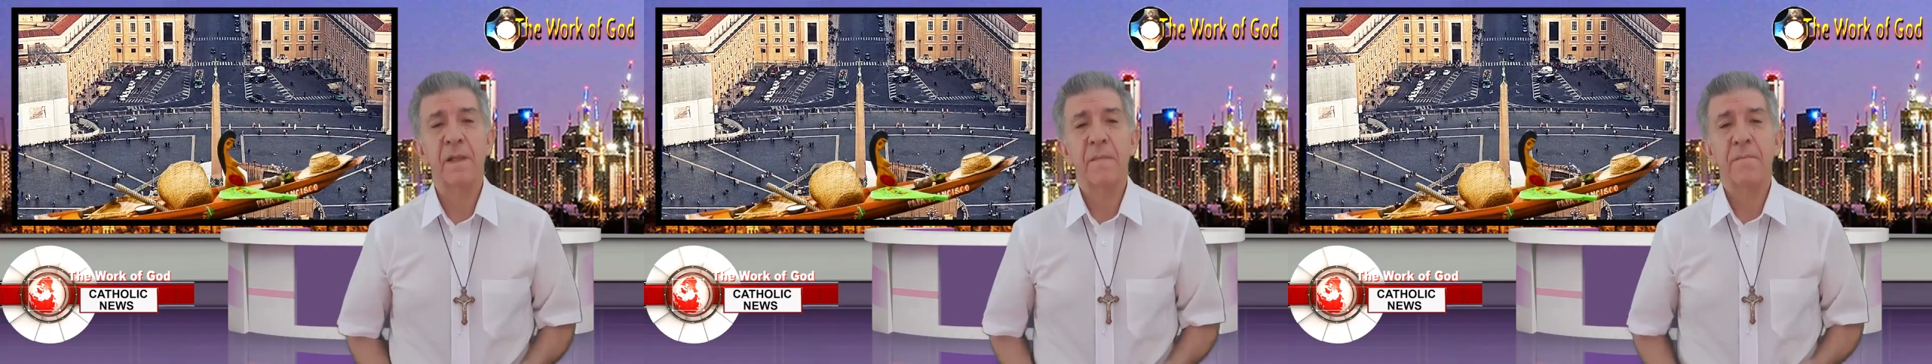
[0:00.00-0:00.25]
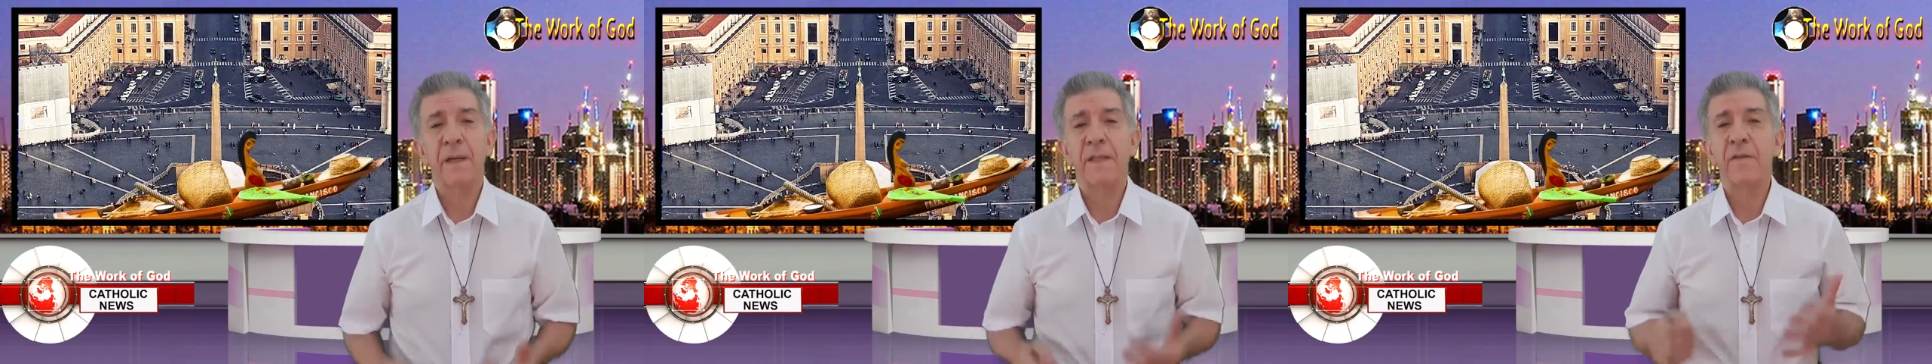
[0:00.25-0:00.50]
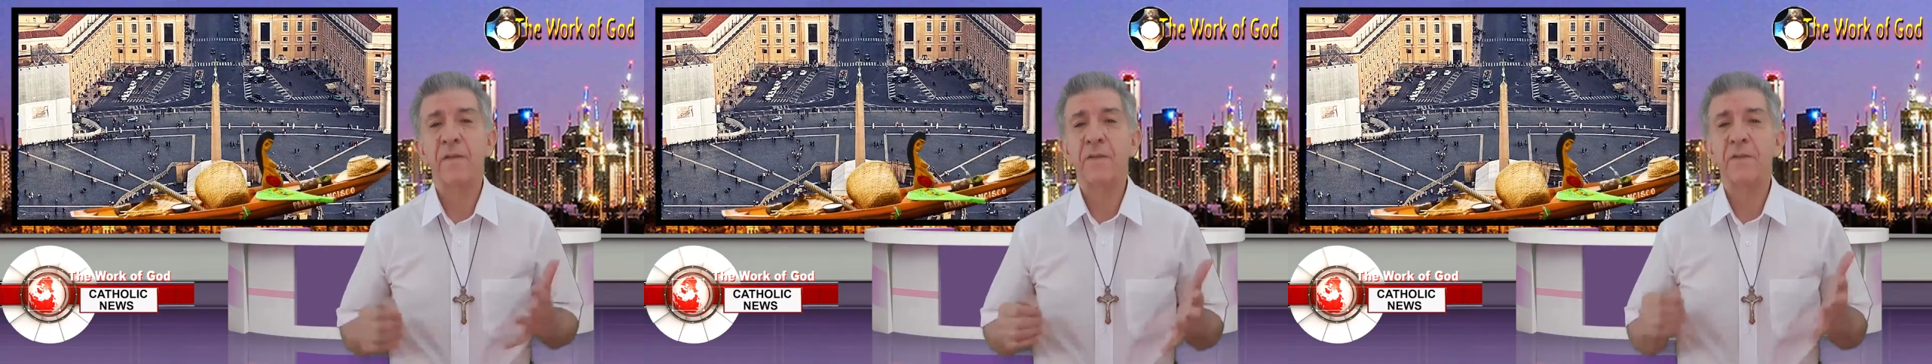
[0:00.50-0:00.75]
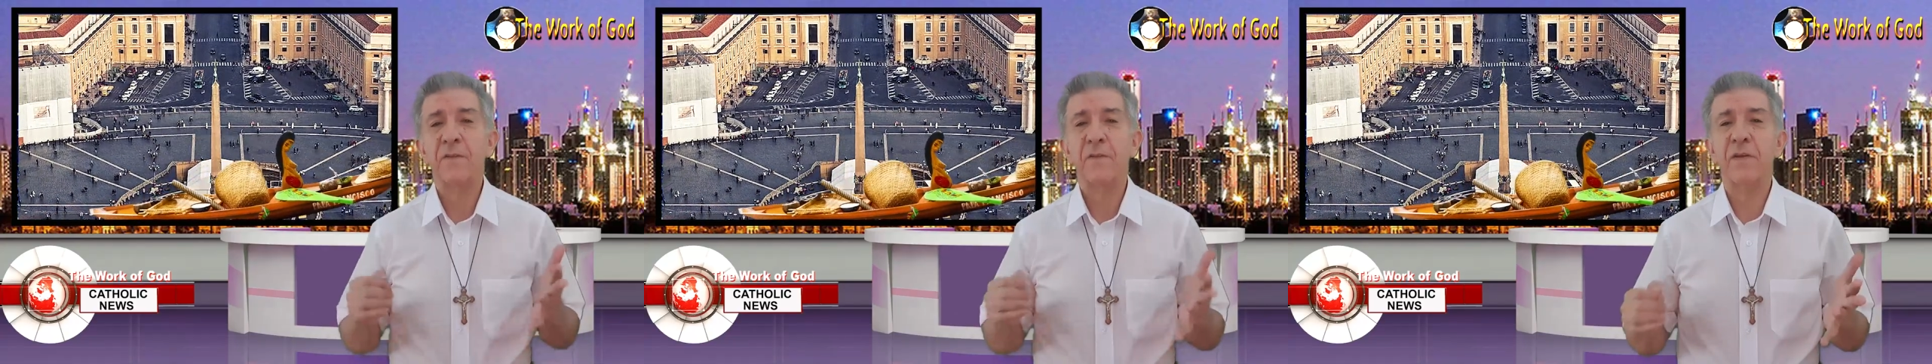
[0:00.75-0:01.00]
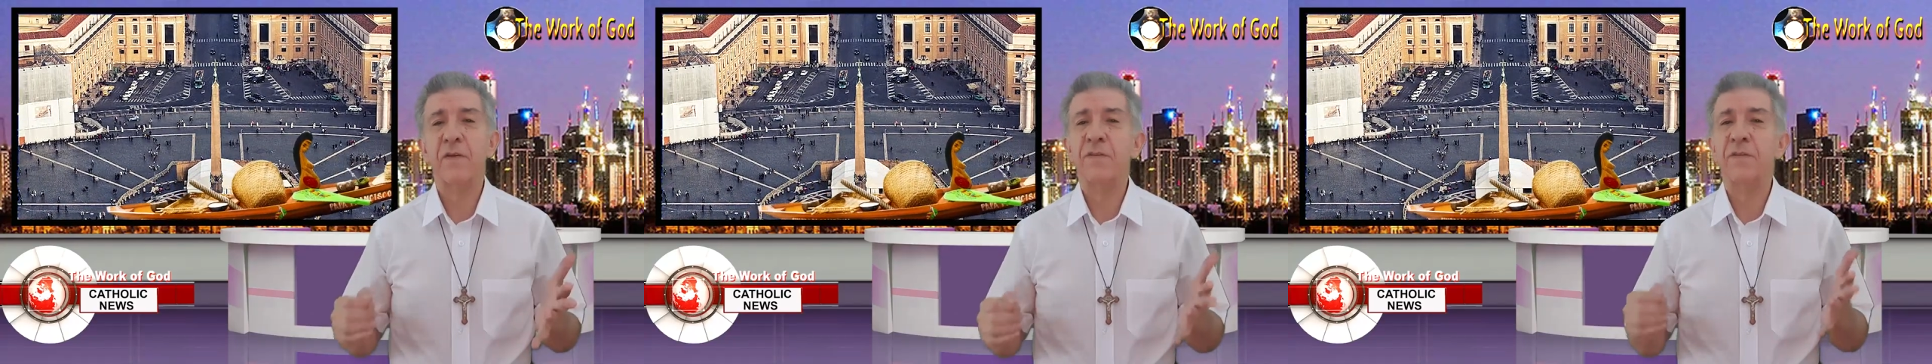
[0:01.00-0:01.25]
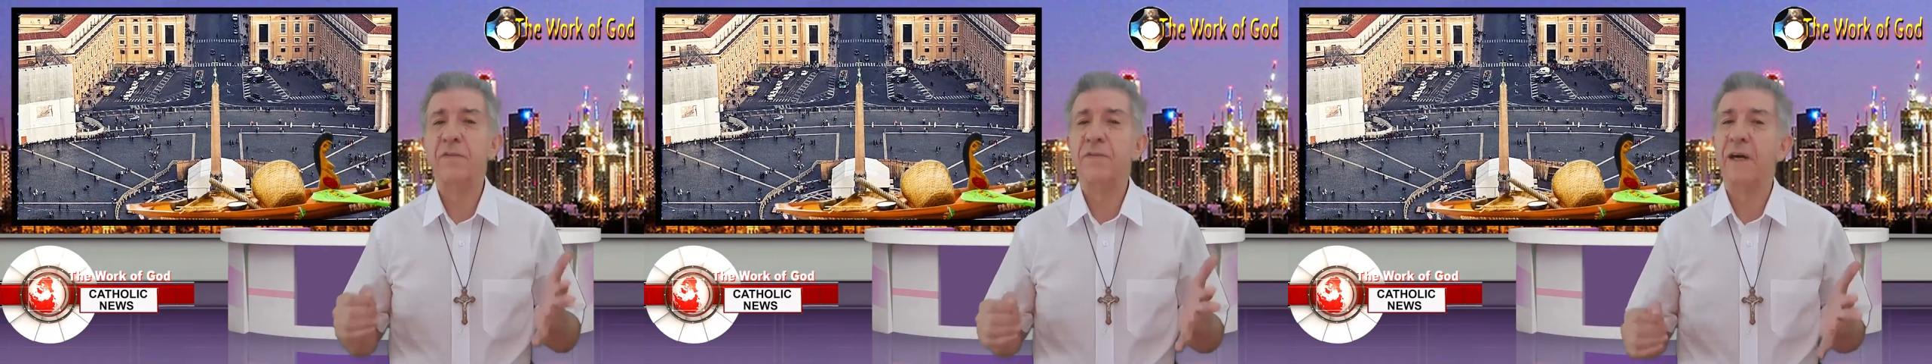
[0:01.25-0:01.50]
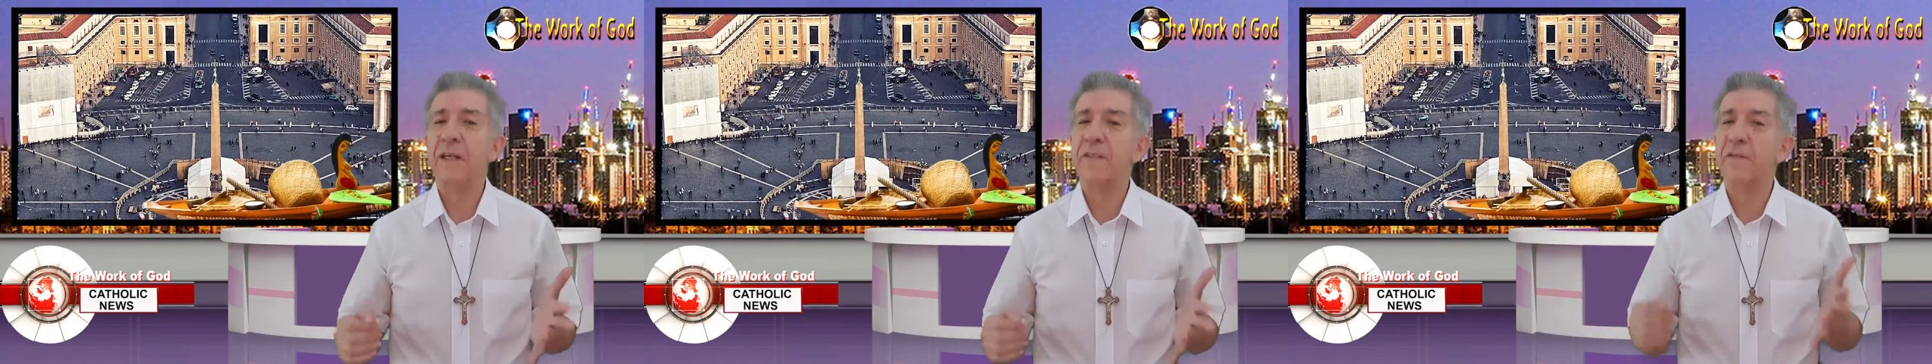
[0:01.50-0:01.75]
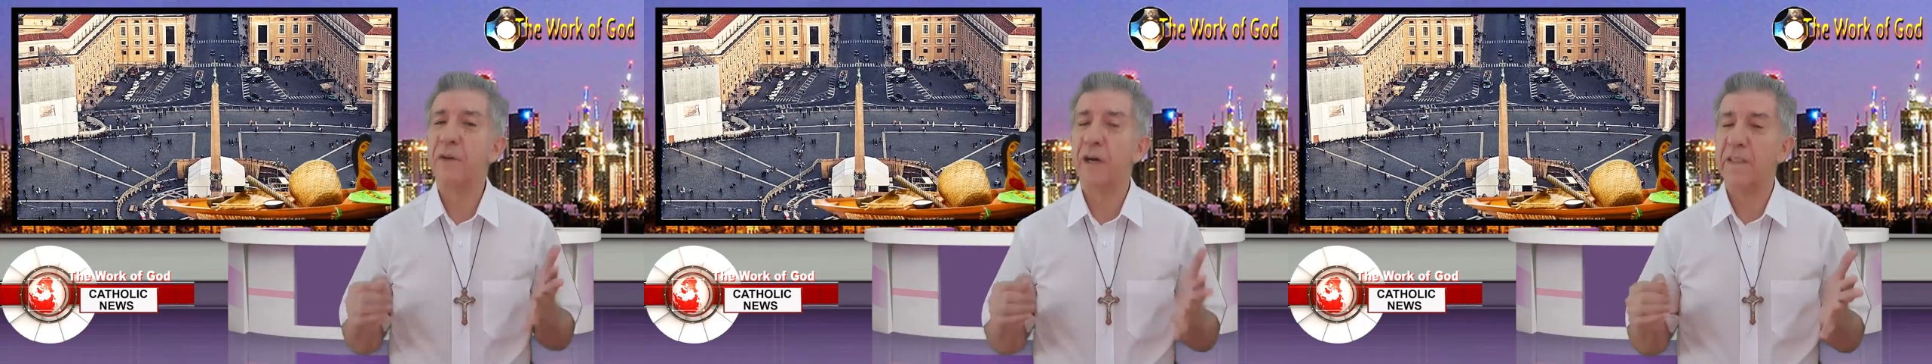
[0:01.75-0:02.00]
but not to those of
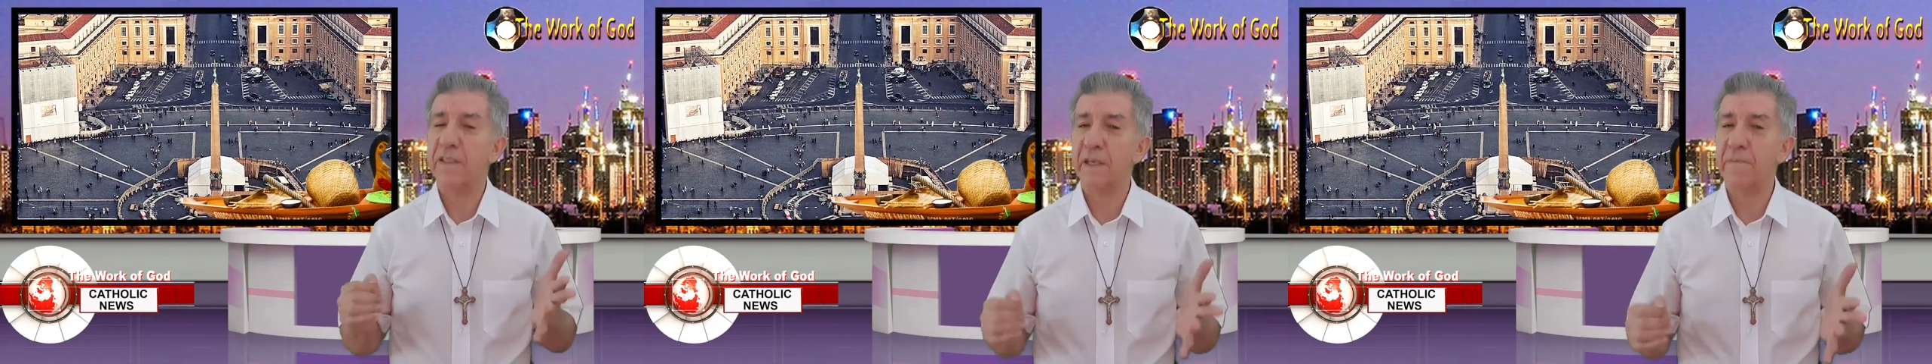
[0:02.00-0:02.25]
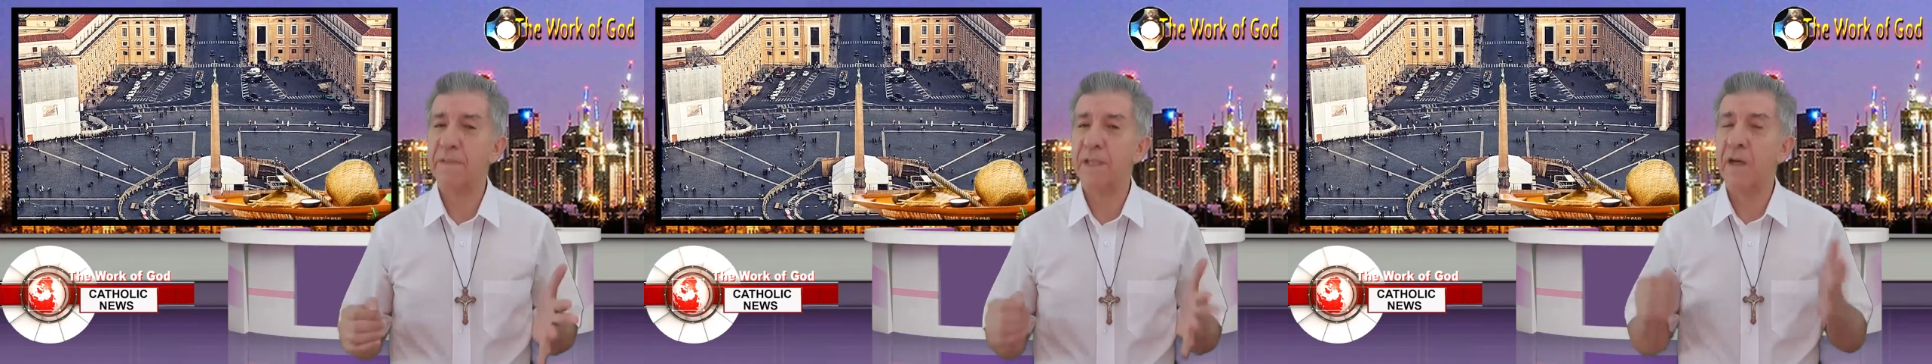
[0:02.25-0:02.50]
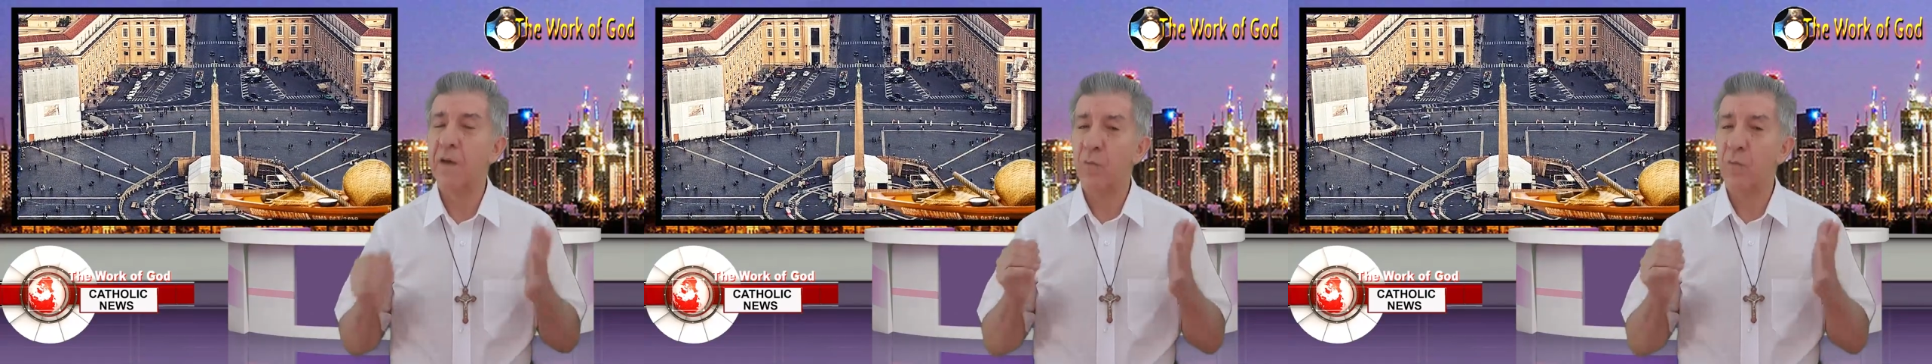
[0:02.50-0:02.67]
us who accept